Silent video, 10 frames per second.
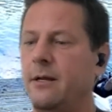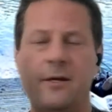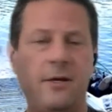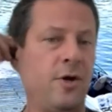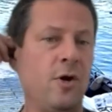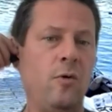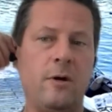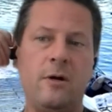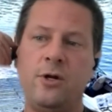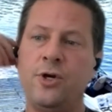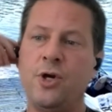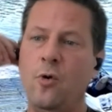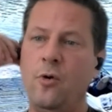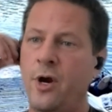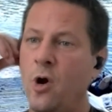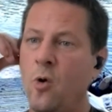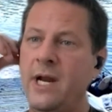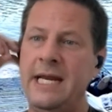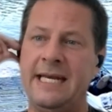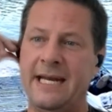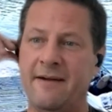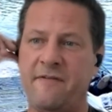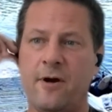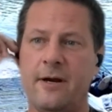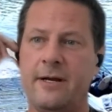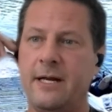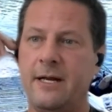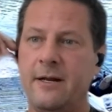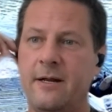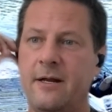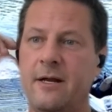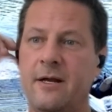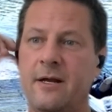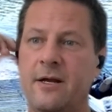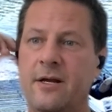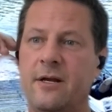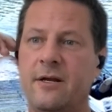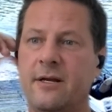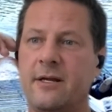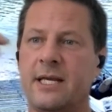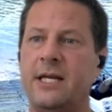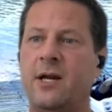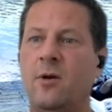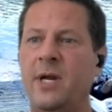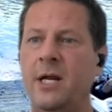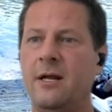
You don't know any different. Can you hear me?